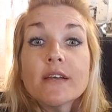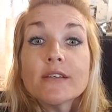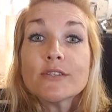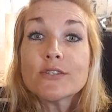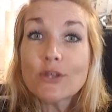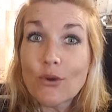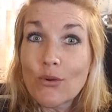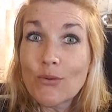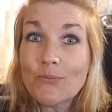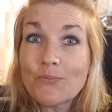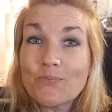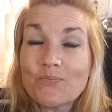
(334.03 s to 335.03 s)
So,
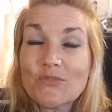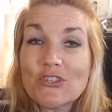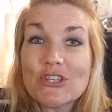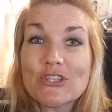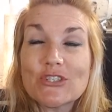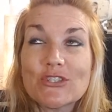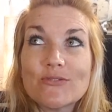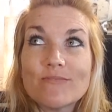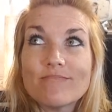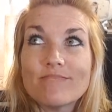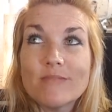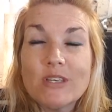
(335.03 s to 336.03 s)
just,
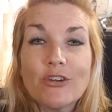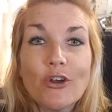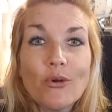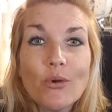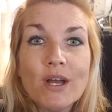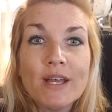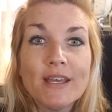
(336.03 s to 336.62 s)
you know,